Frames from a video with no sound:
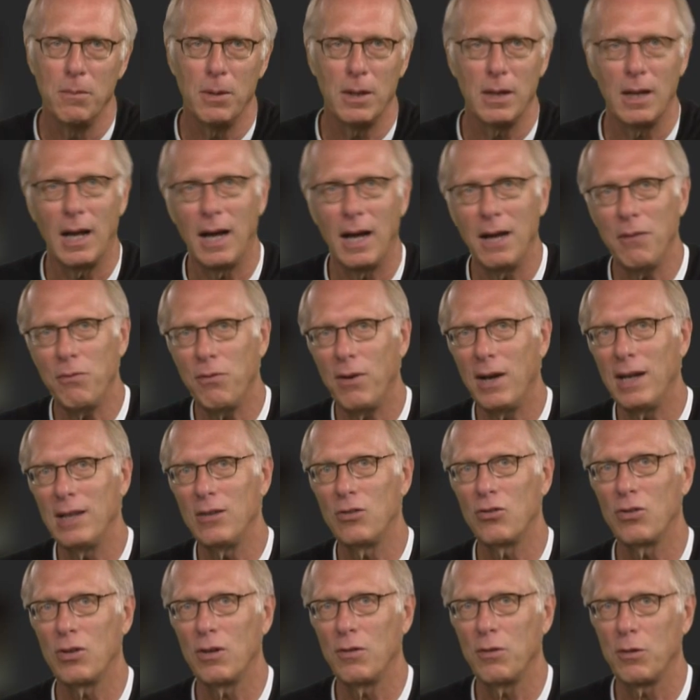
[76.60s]
I find
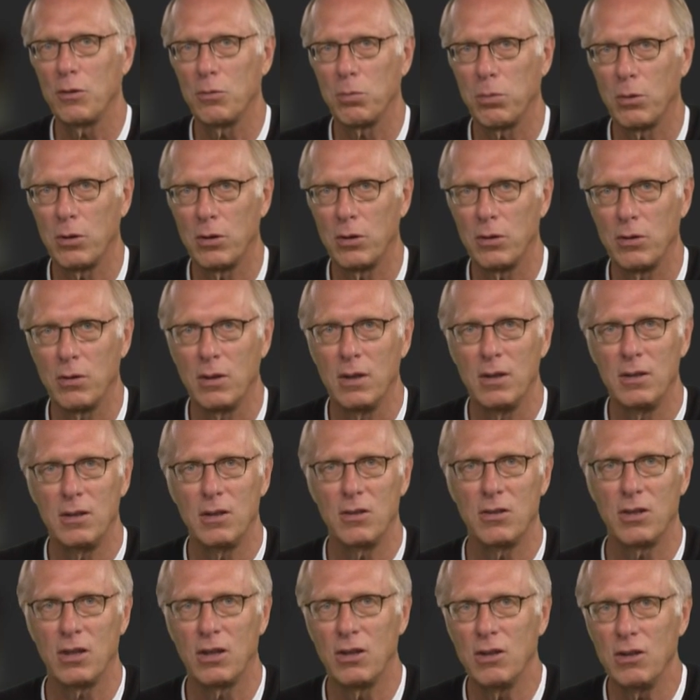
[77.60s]
Surface Blur does a
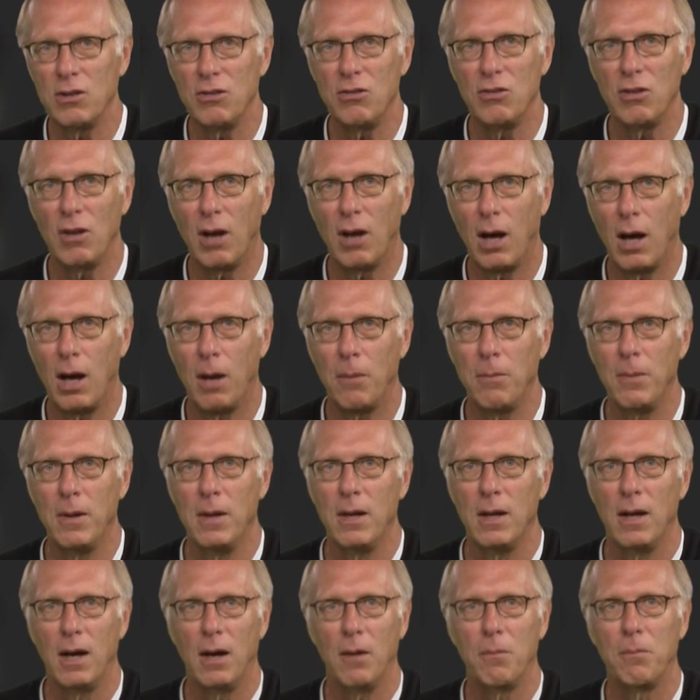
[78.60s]
good job
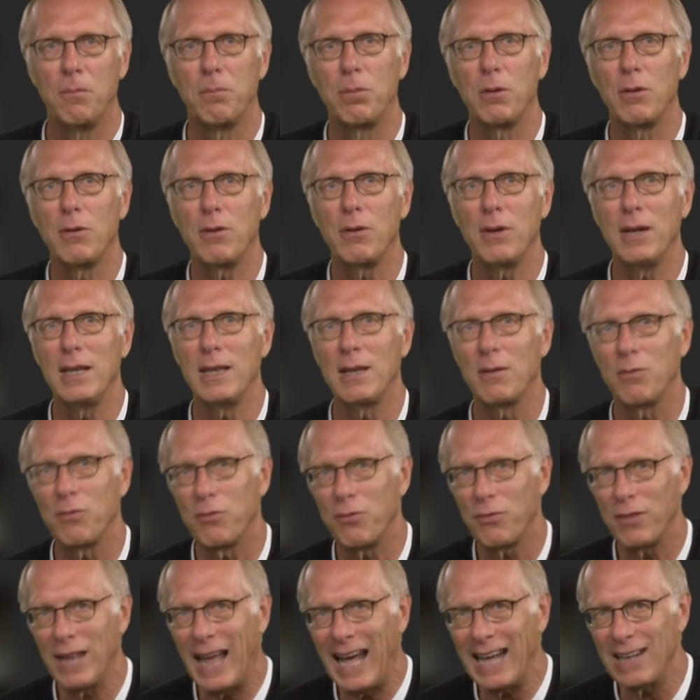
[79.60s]
of blurring the
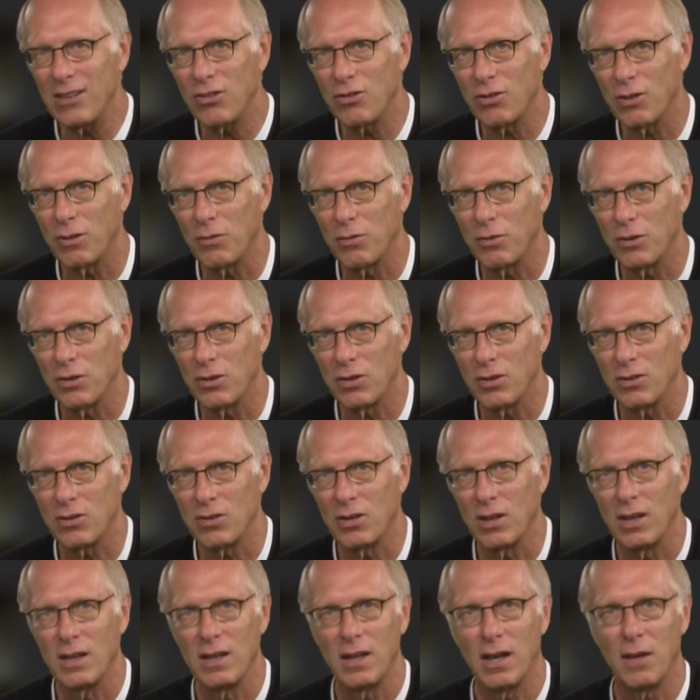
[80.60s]
flat surfaces
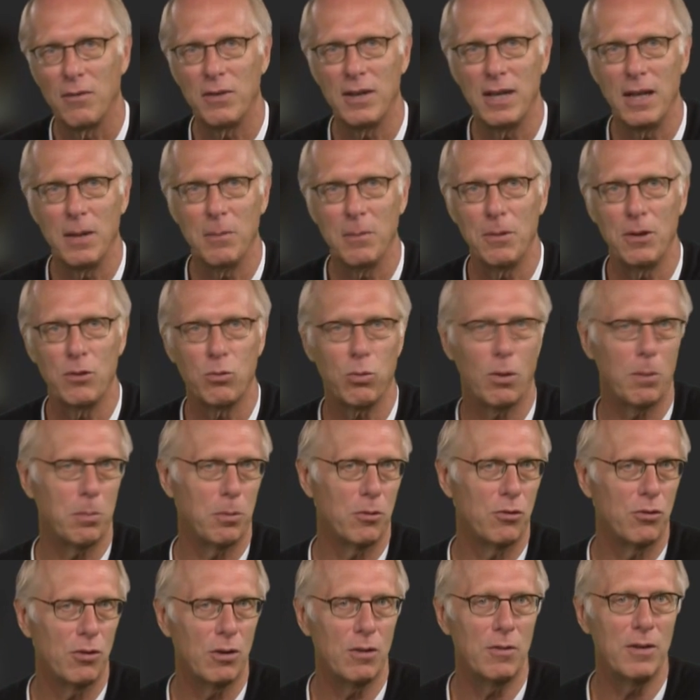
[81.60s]
of an image while
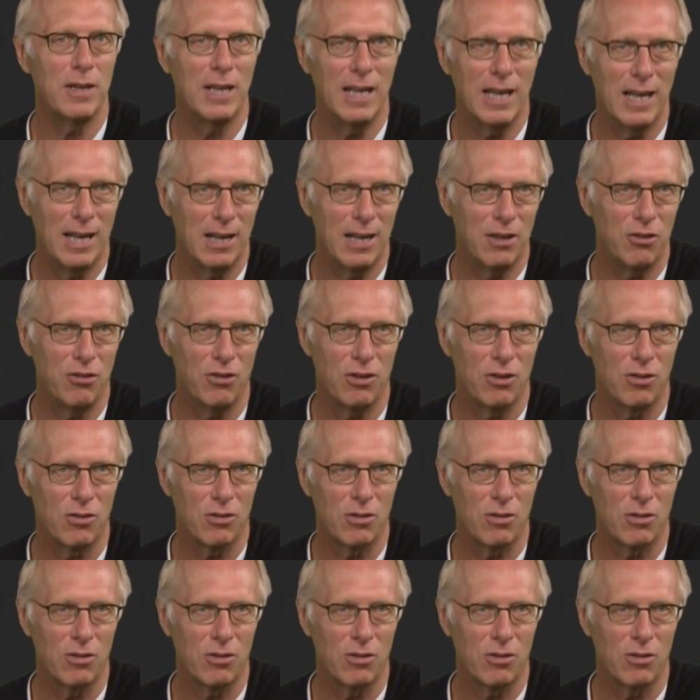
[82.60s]
preserving the edges.